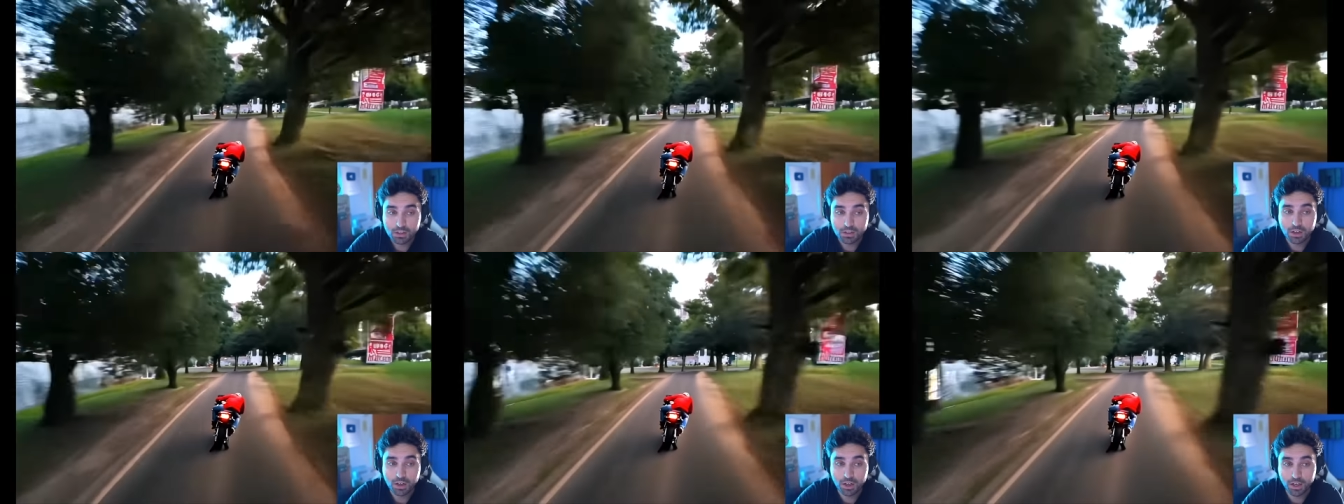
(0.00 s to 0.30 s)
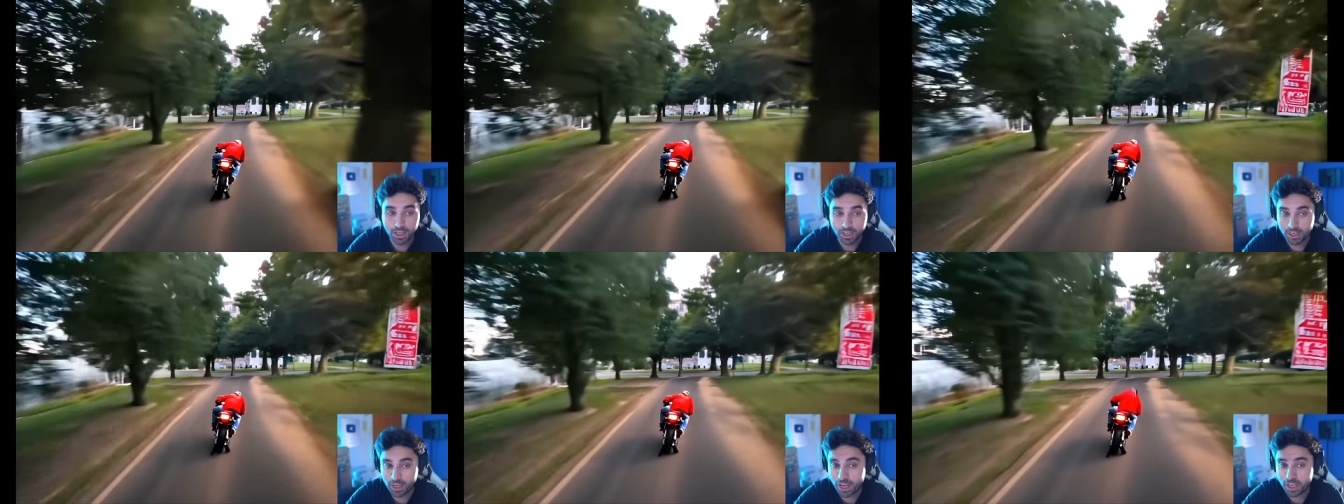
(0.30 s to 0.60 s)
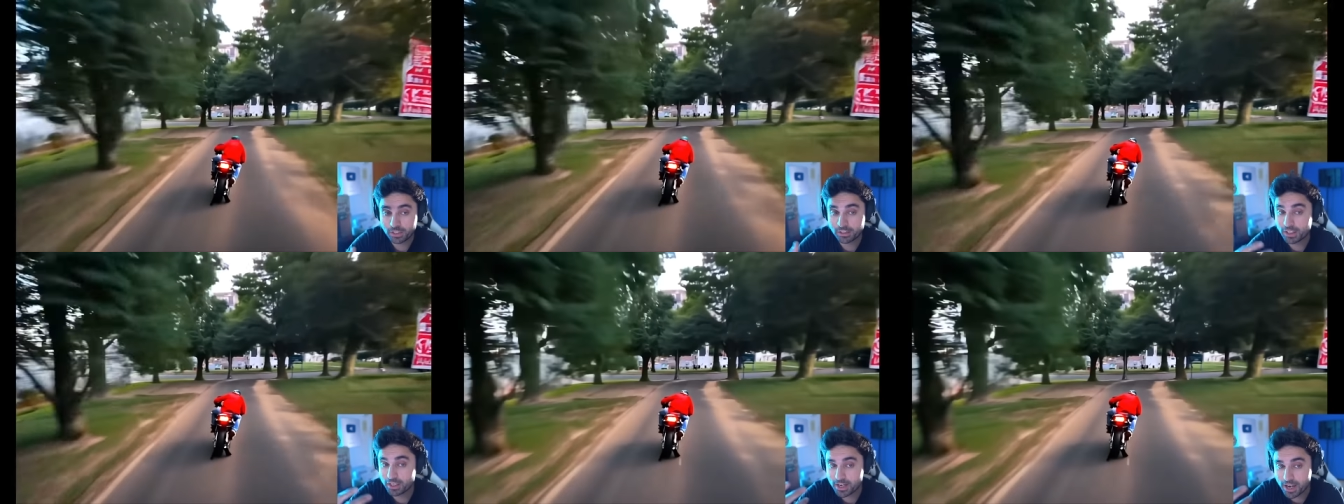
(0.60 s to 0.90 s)
Uh,
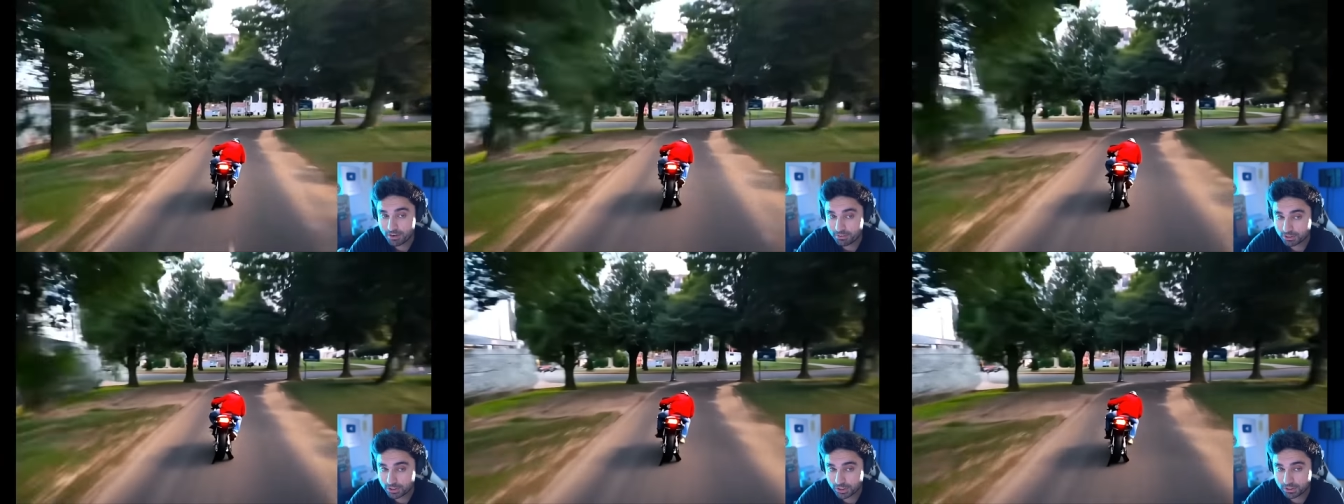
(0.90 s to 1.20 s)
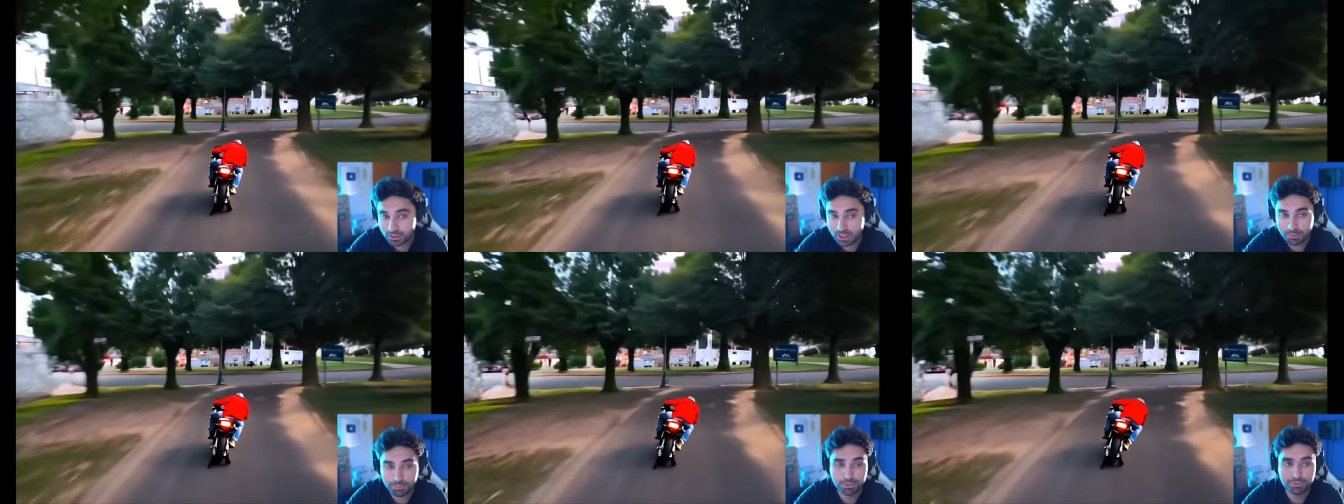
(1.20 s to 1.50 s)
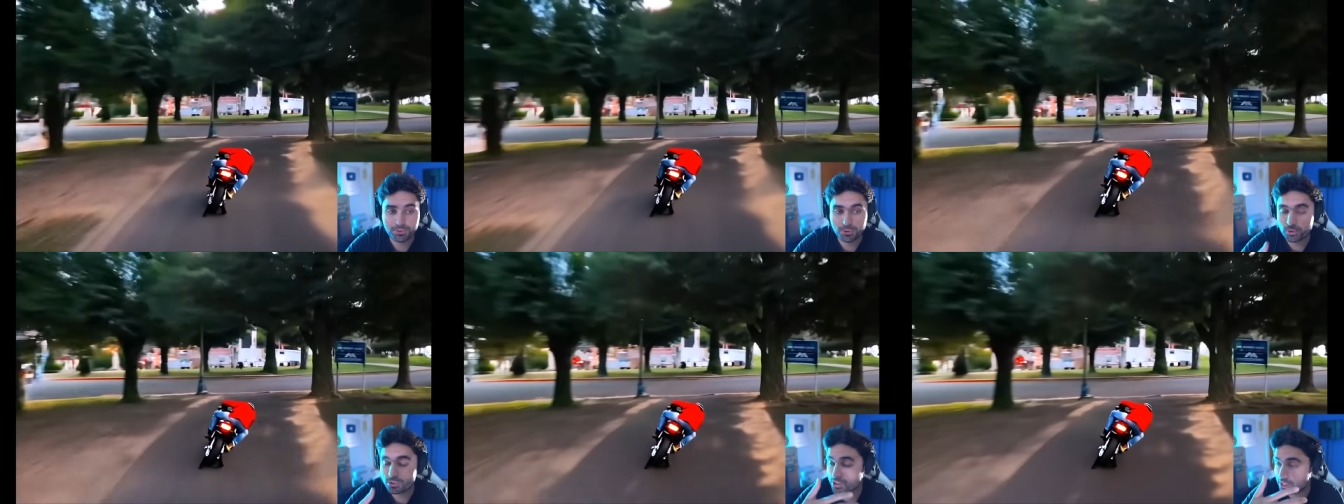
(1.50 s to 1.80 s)
and they never done that
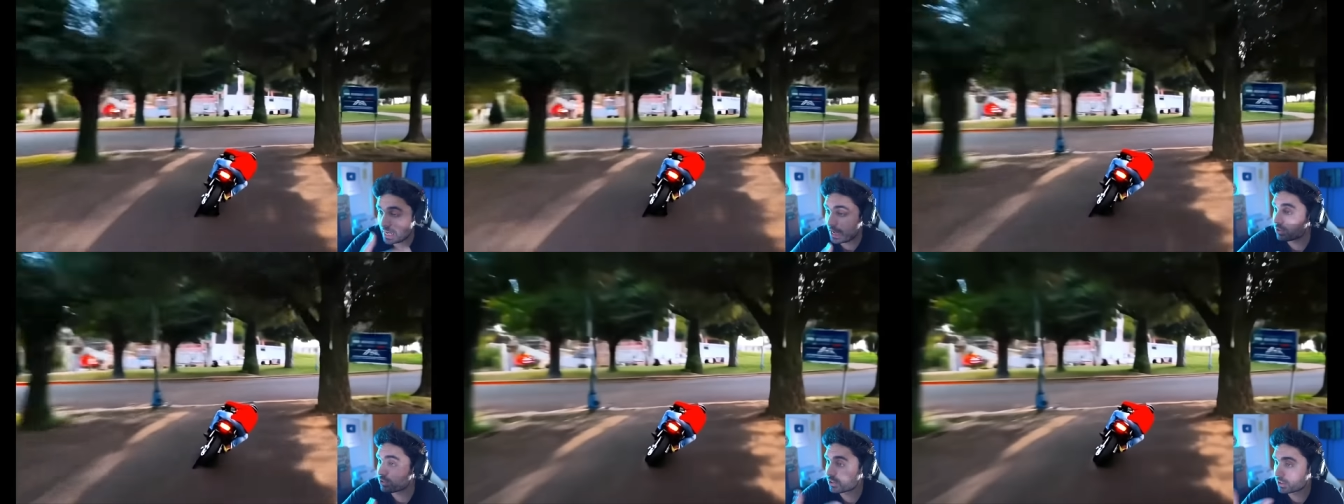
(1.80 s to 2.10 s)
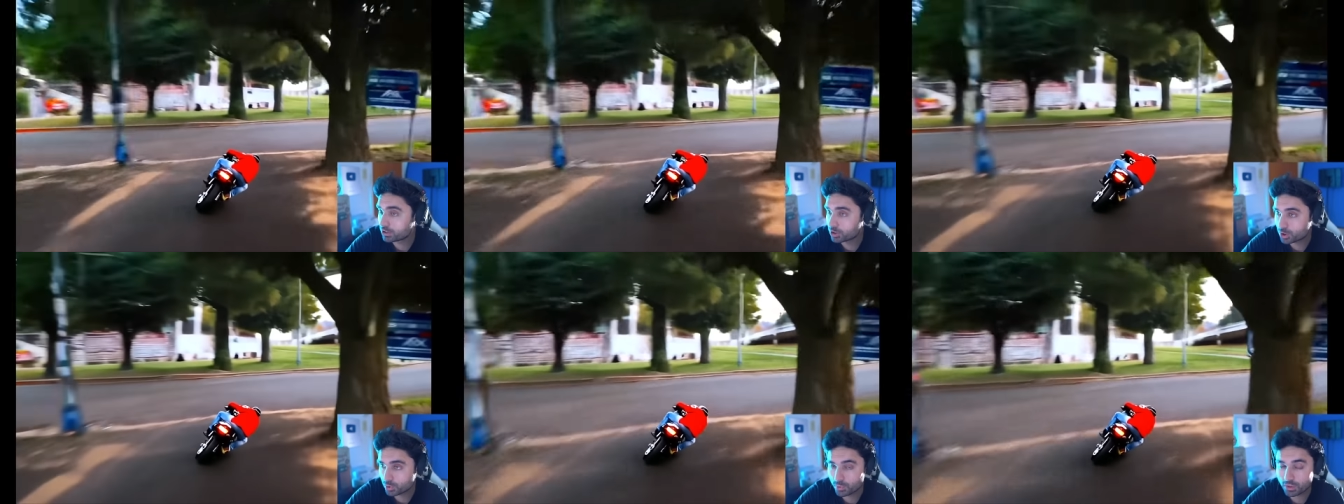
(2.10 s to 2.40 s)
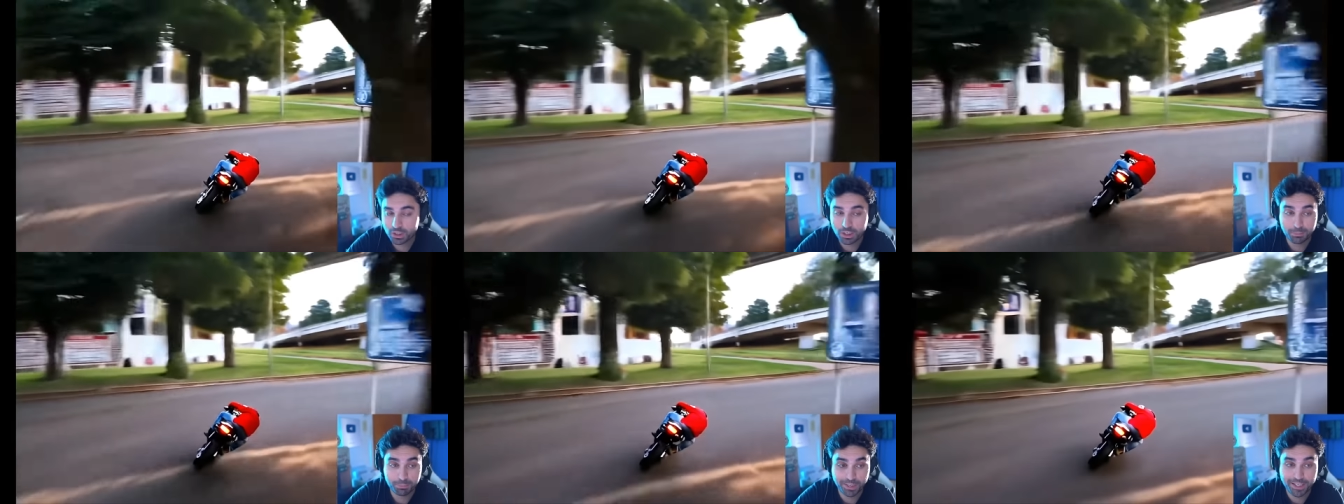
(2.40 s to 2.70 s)
before. Now they're
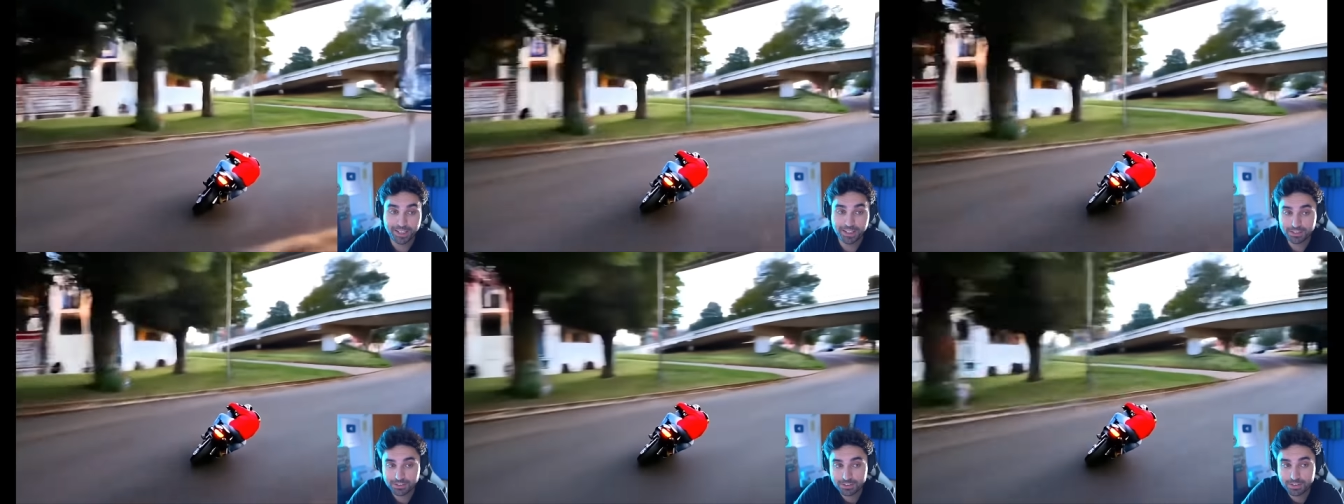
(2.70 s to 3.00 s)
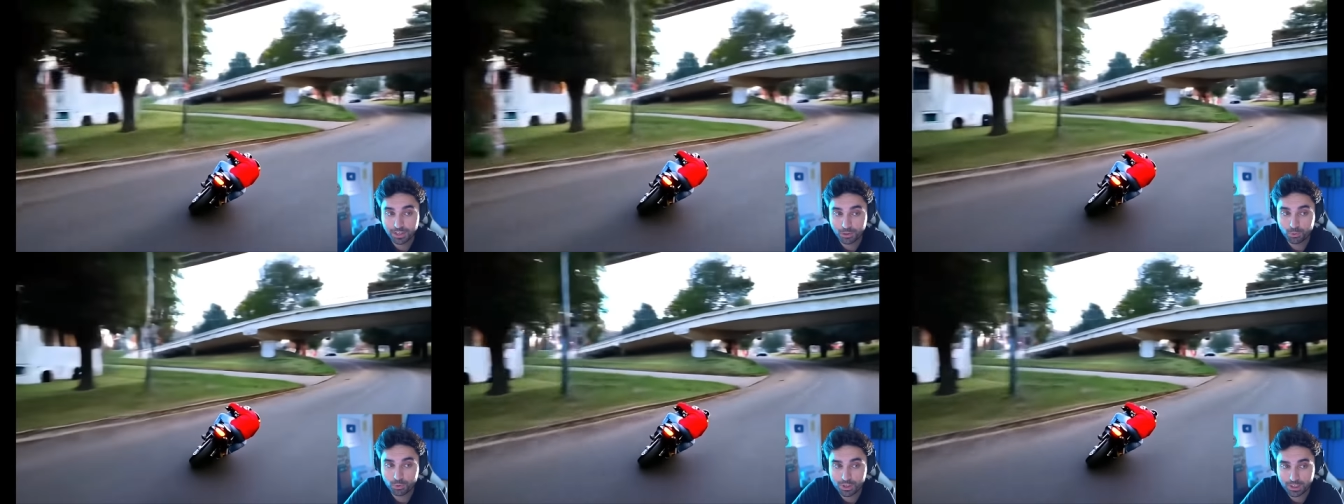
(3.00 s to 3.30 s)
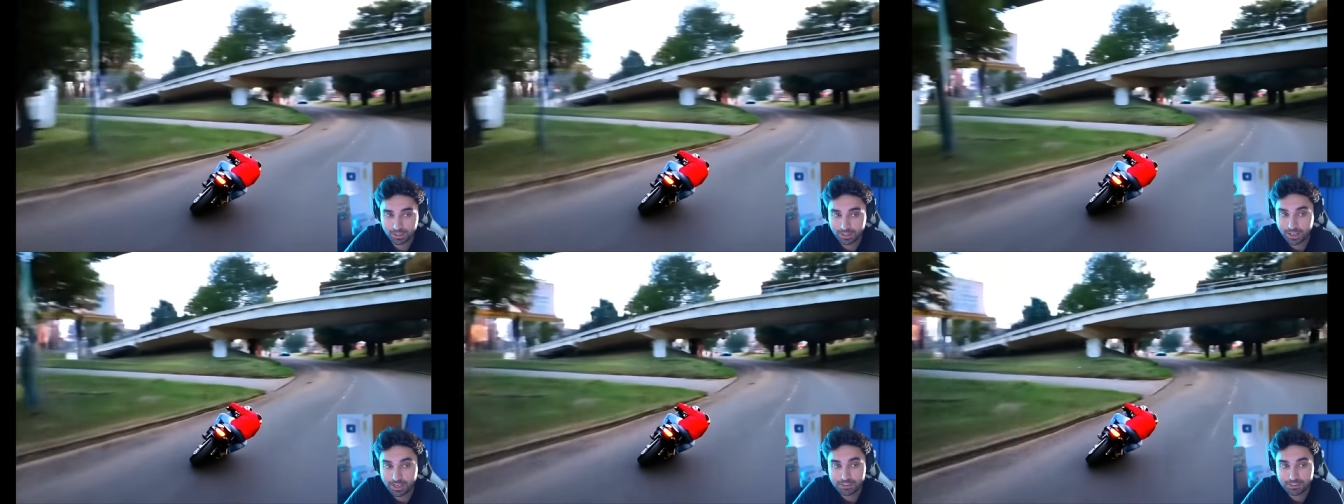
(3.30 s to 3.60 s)
doing it because they
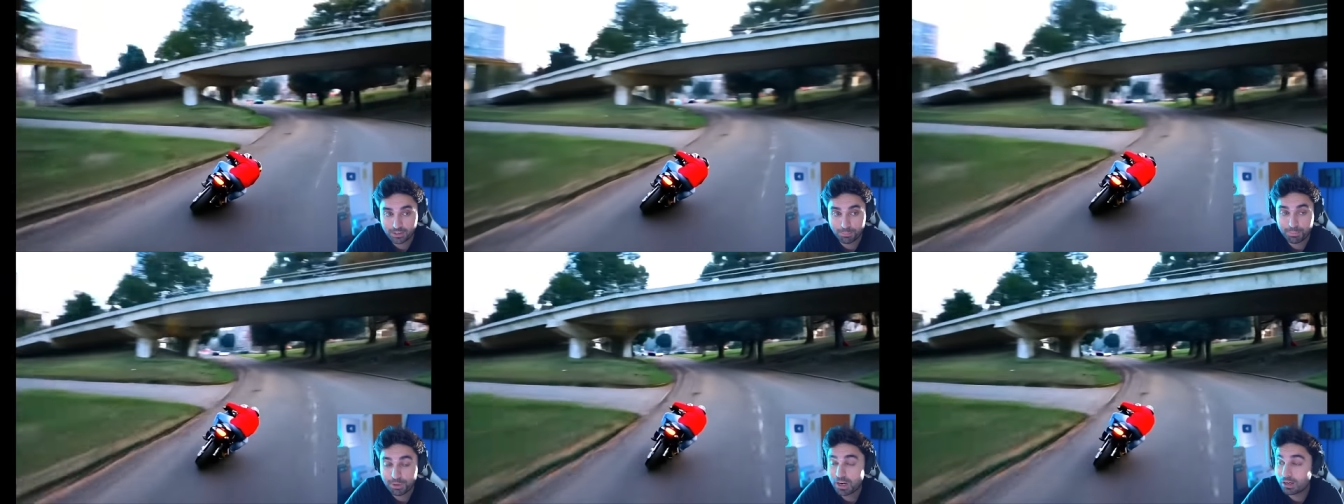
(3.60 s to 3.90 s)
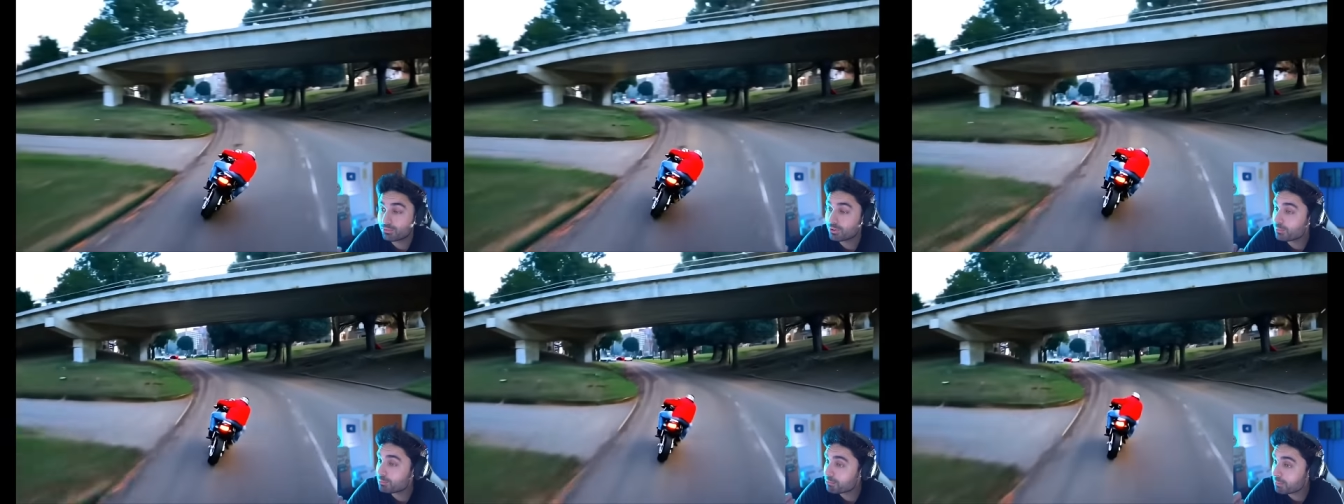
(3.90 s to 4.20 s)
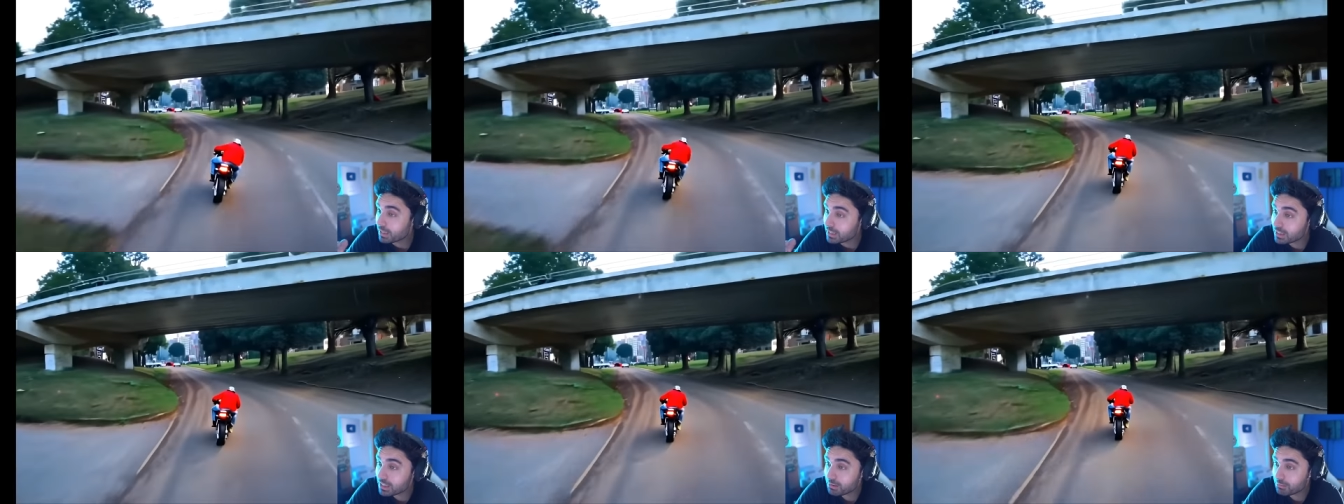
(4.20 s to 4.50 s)
realize the power of
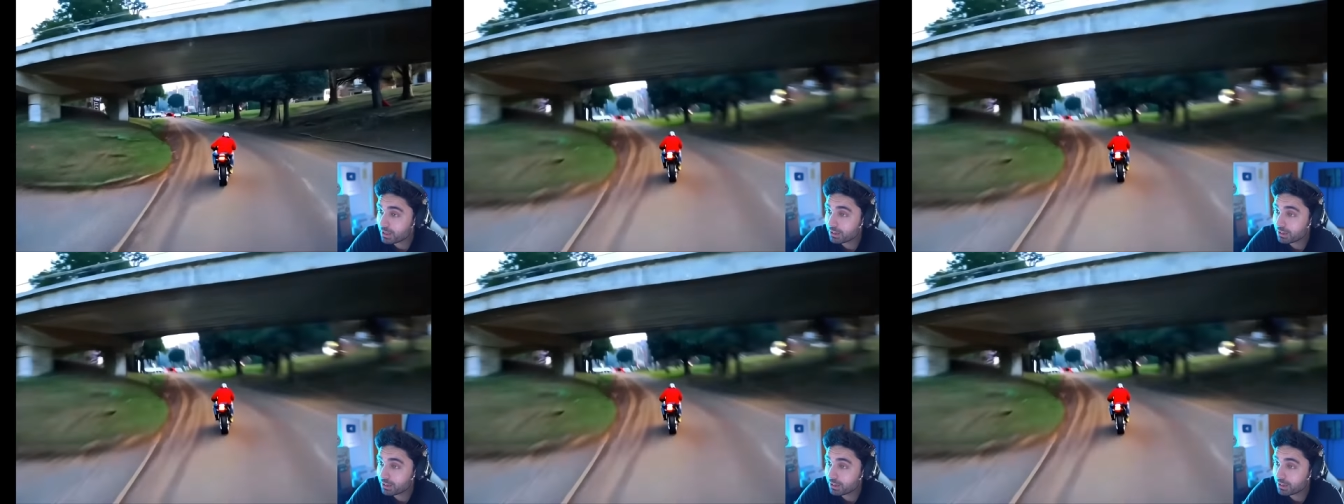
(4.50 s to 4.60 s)
money,